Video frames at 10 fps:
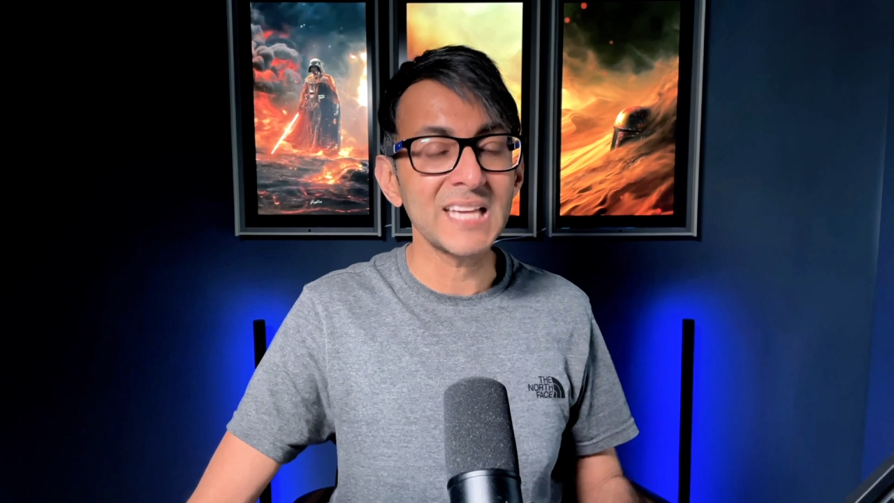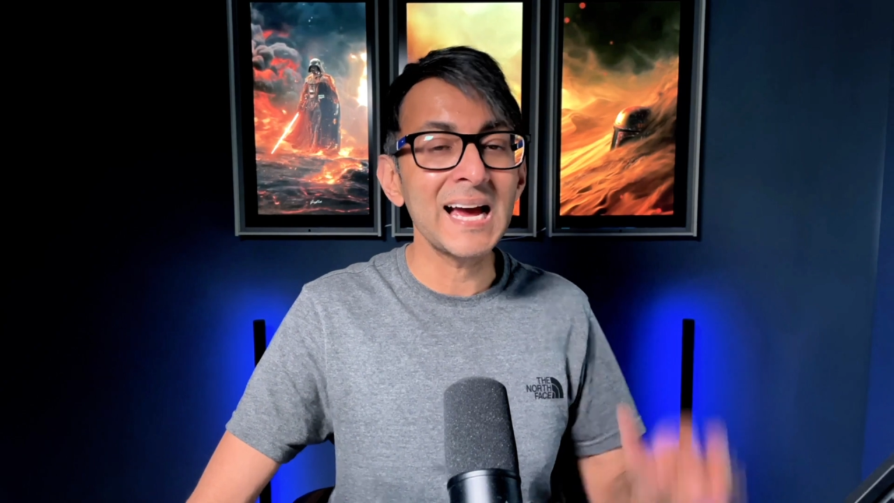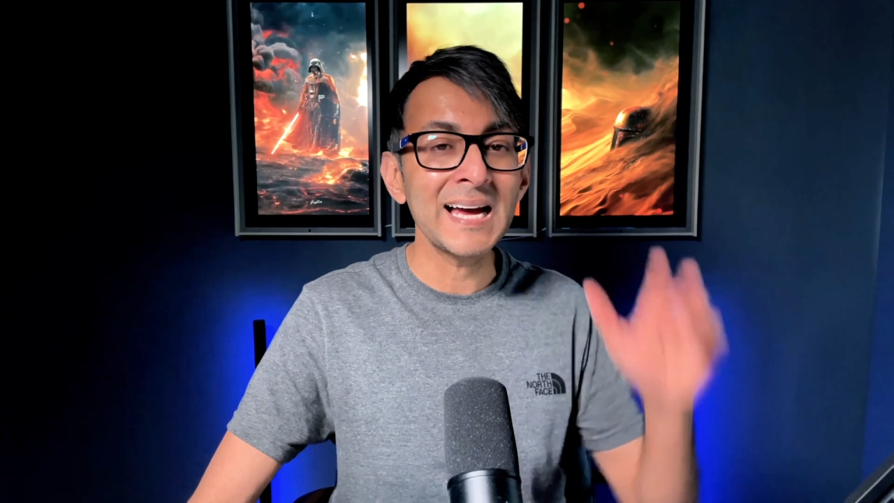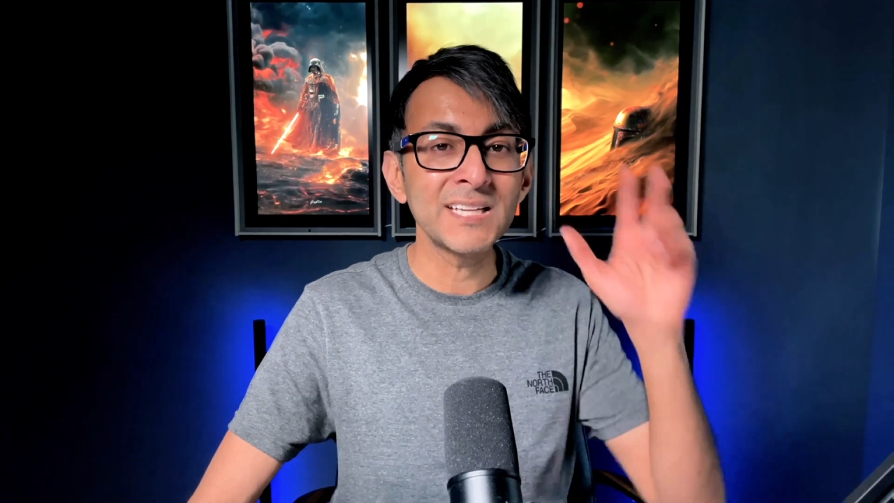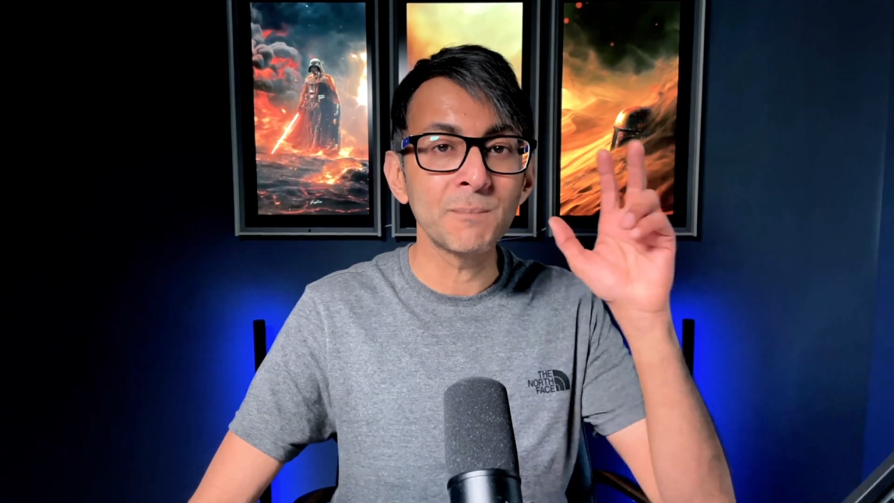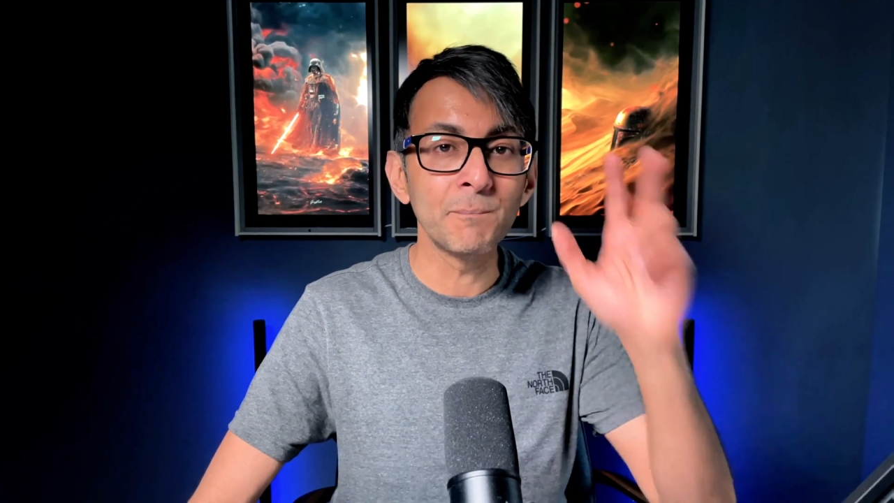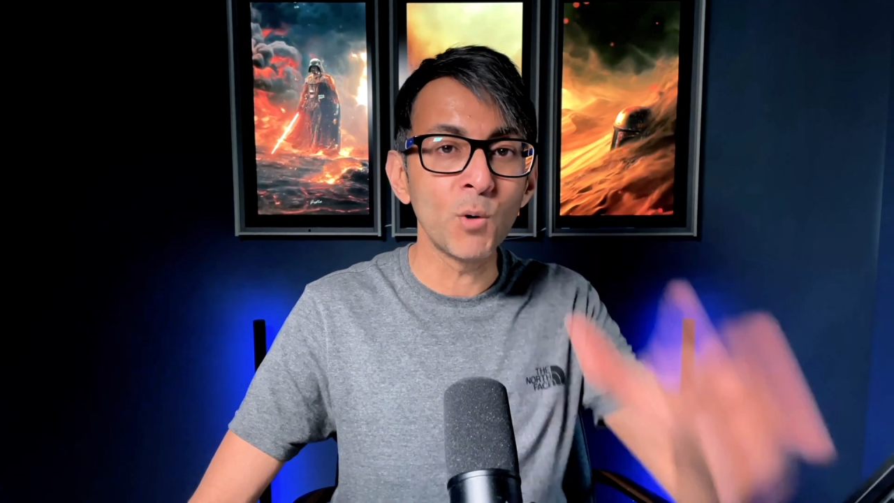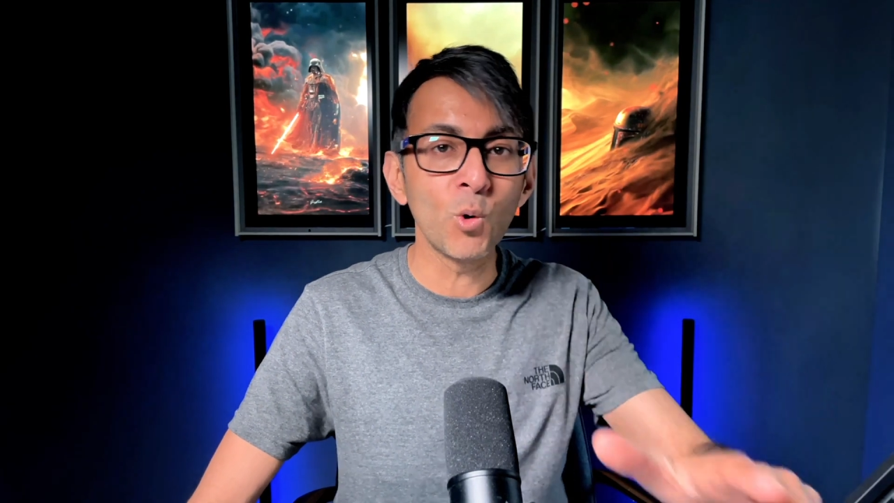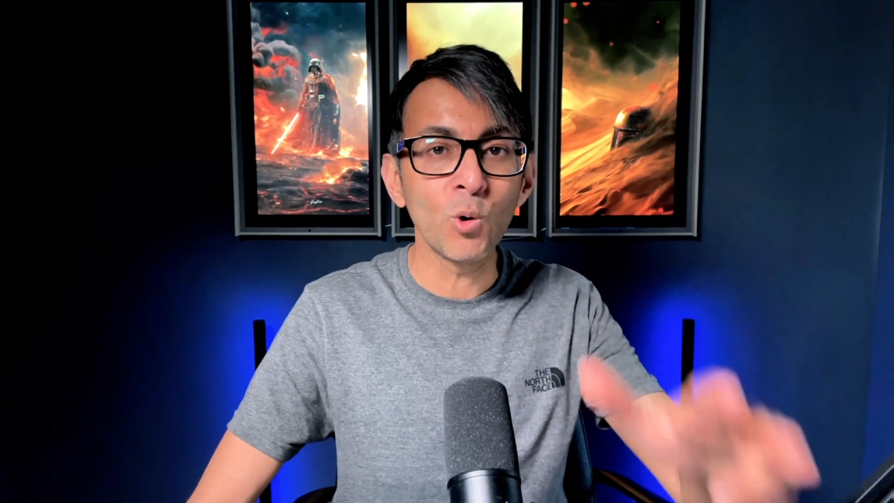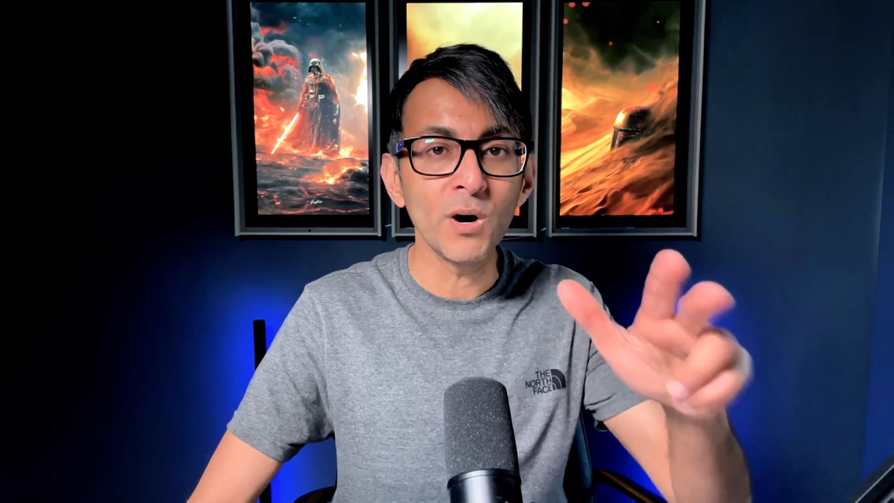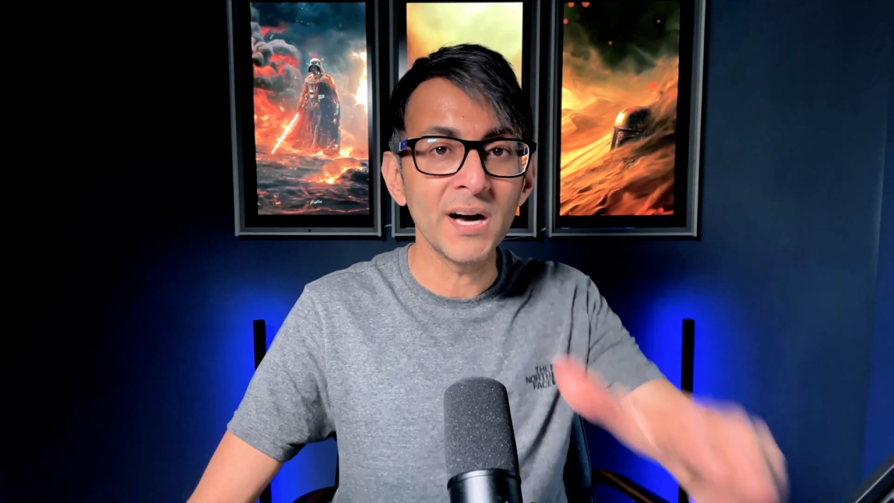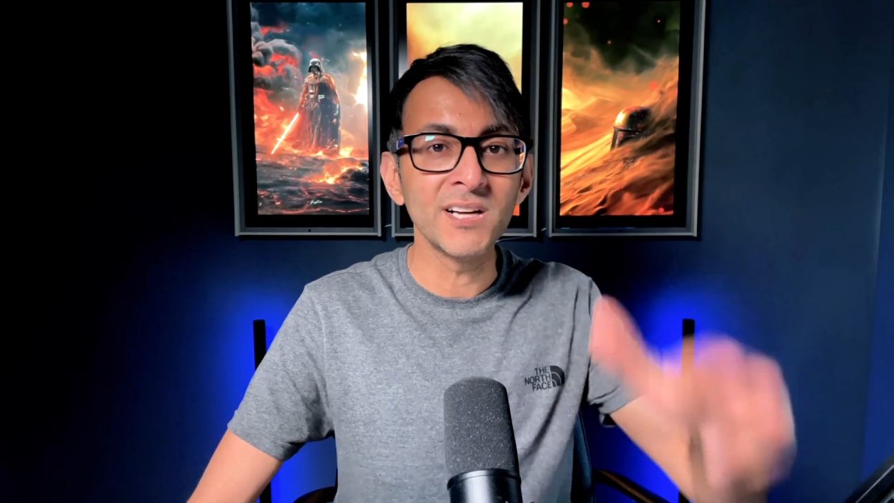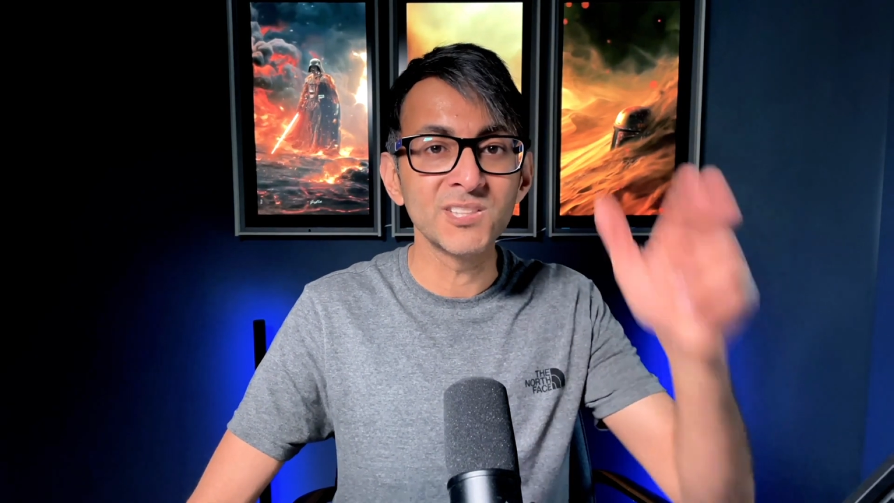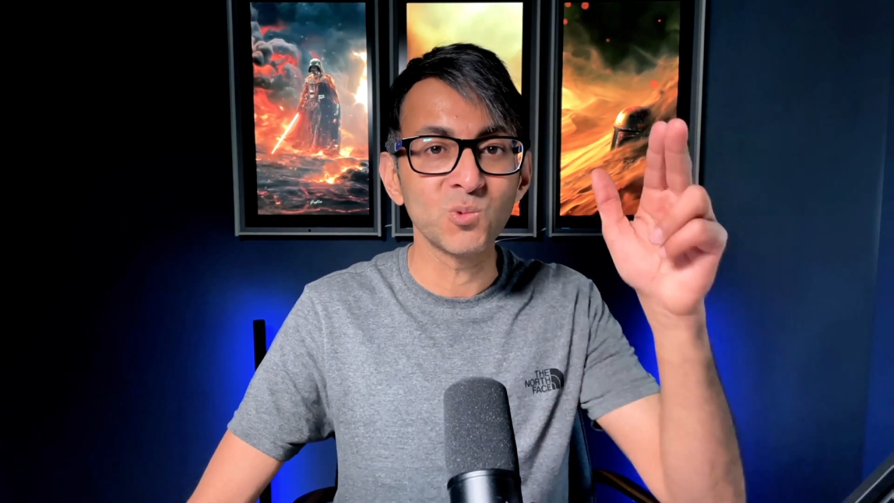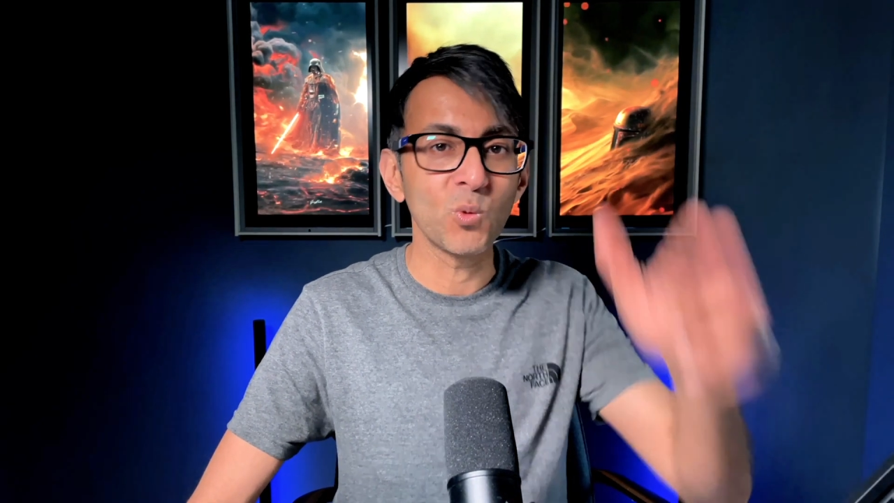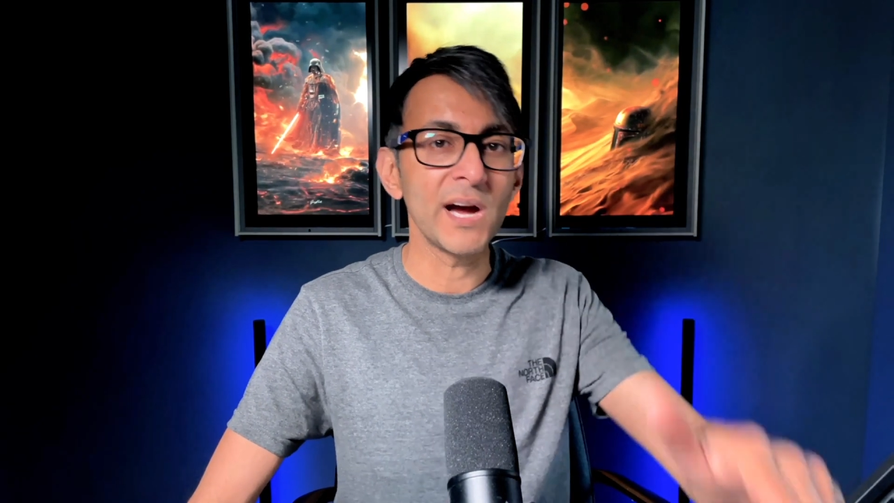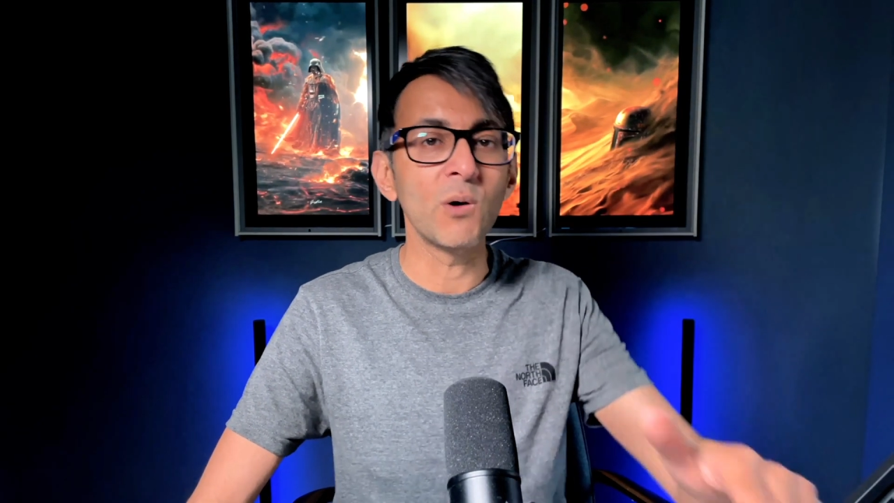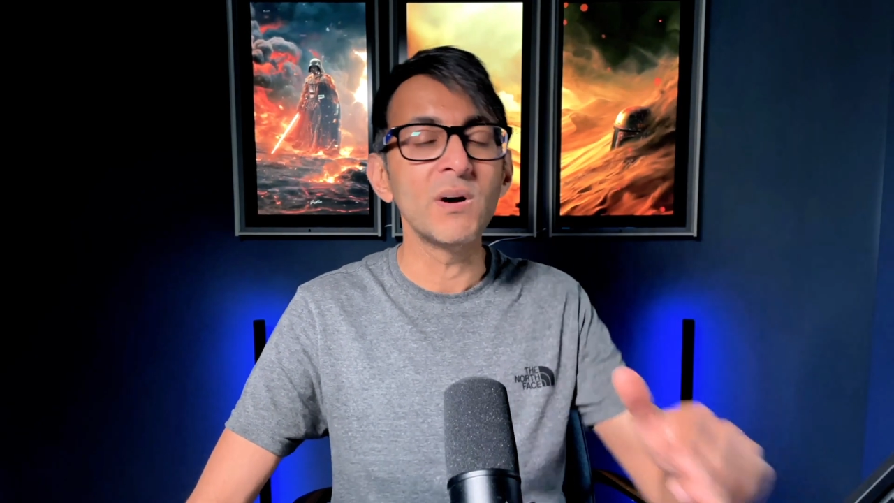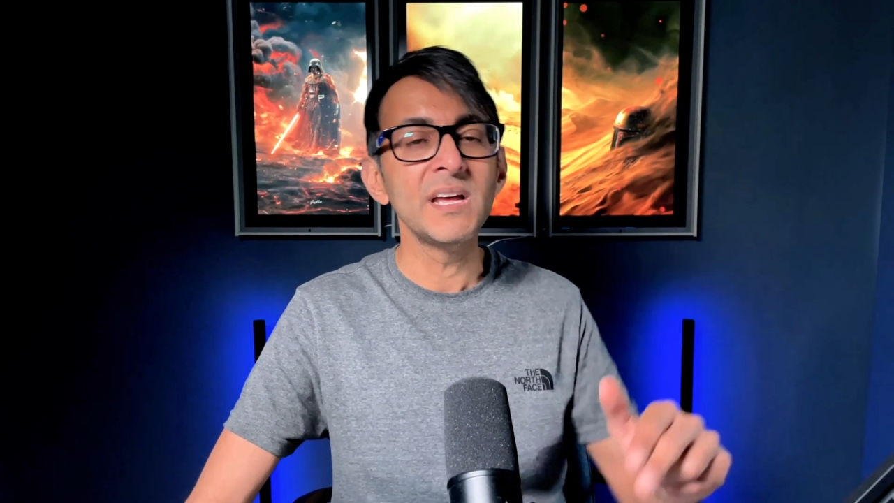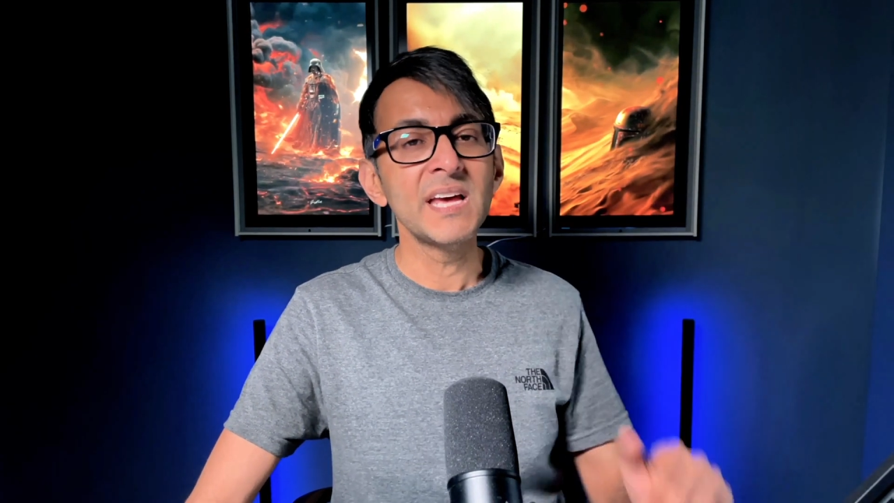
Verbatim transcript: and more as well.